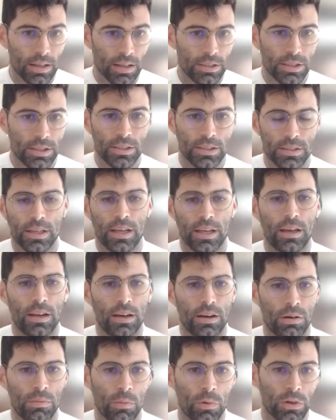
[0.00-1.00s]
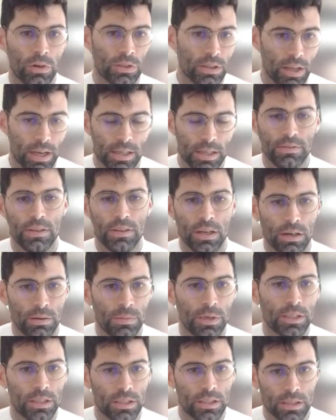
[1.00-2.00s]
colleges that are more selective in
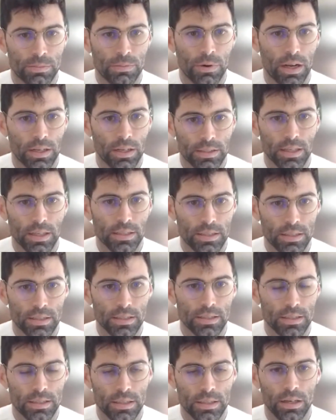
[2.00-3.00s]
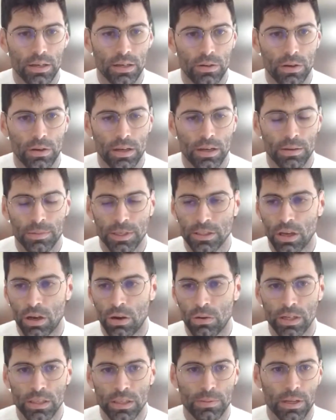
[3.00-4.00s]
their admissions processes. So it's
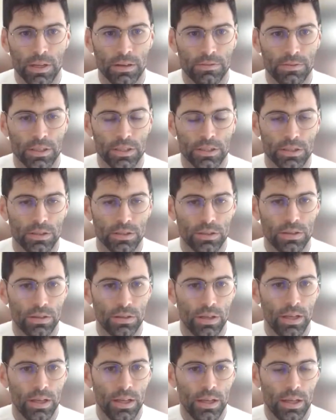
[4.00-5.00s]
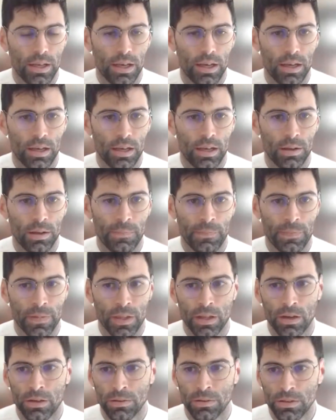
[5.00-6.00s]
always beneficial,
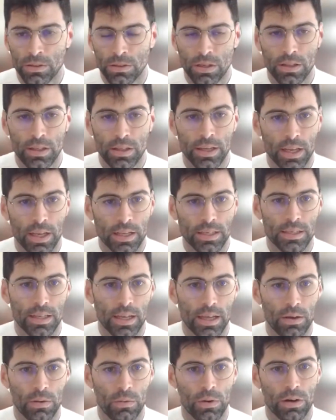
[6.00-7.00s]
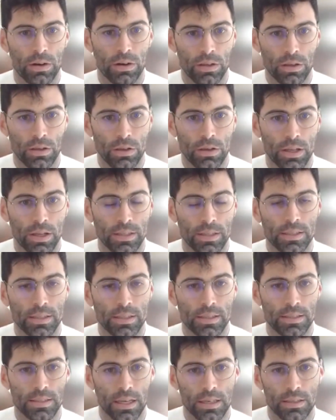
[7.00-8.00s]
to the extent where you can
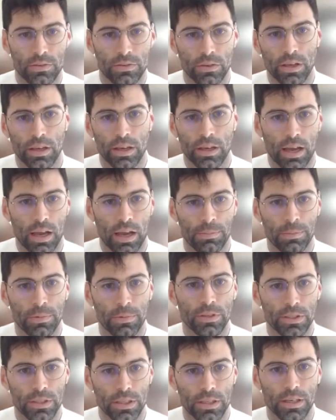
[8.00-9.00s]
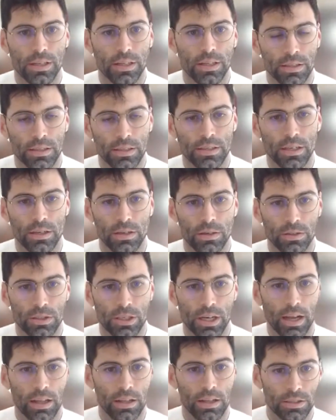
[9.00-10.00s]
successfully accomplish it. And so
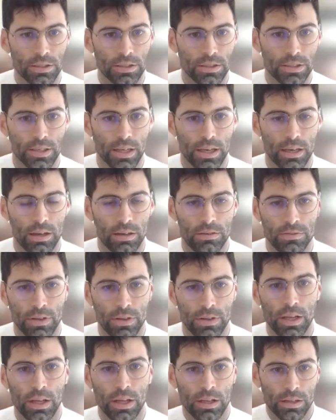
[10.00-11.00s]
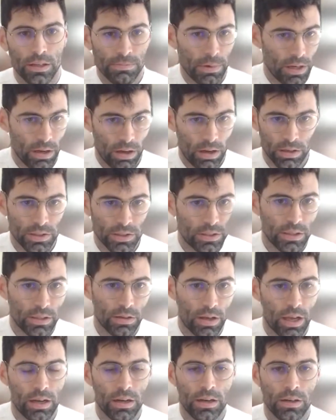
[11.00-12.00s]
challenge yourself, but also
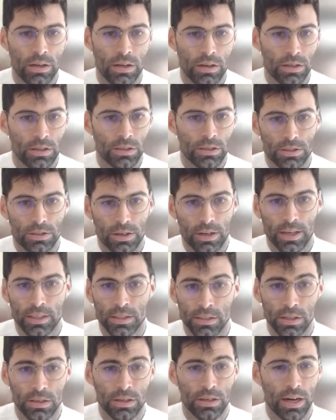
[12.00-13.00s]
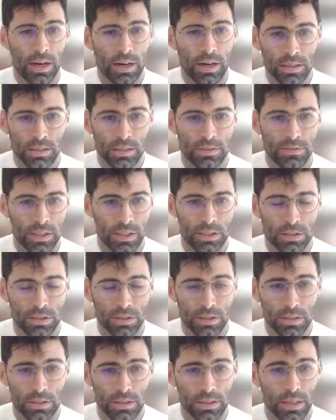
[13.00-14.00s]
kind of know your strengths, know your areas of
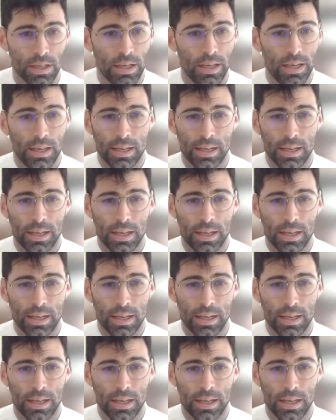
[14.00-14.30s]
interest.